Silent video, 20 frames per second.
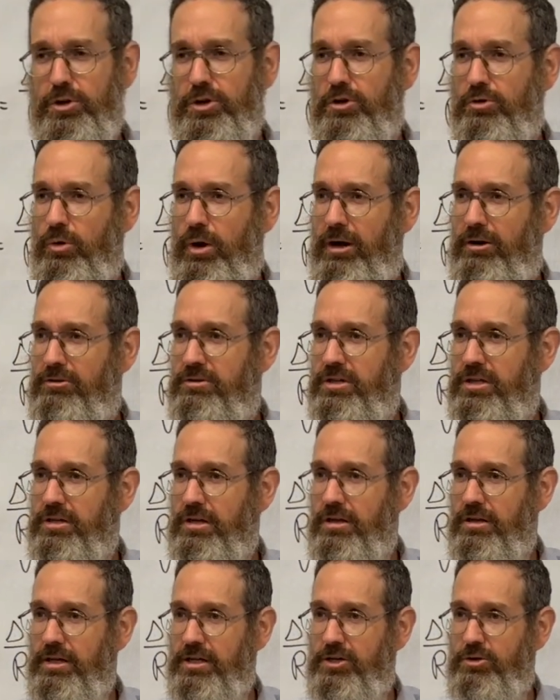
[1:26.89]
around in a
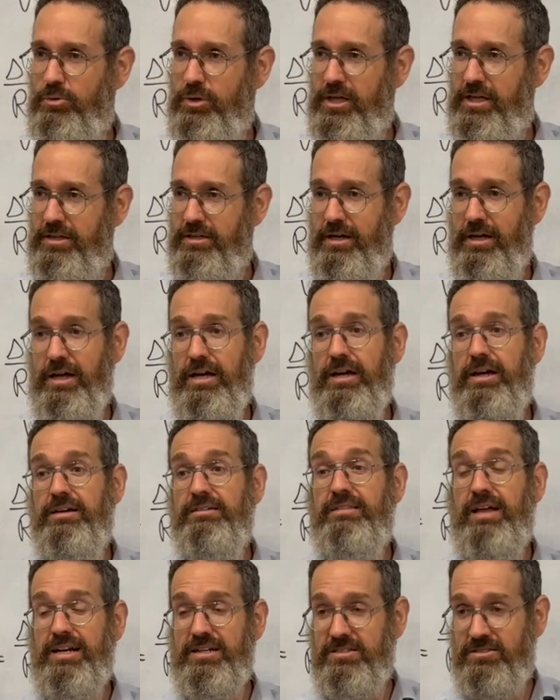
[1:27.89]
liquid.
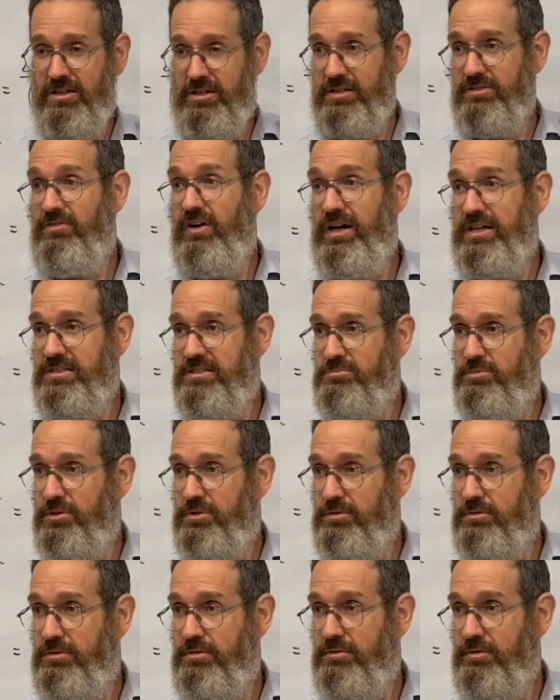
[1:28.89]
That is not advisable,
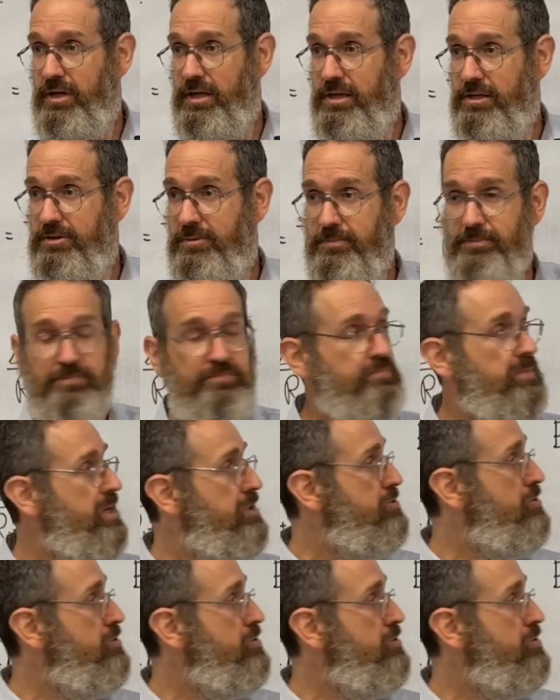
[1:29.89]
right? So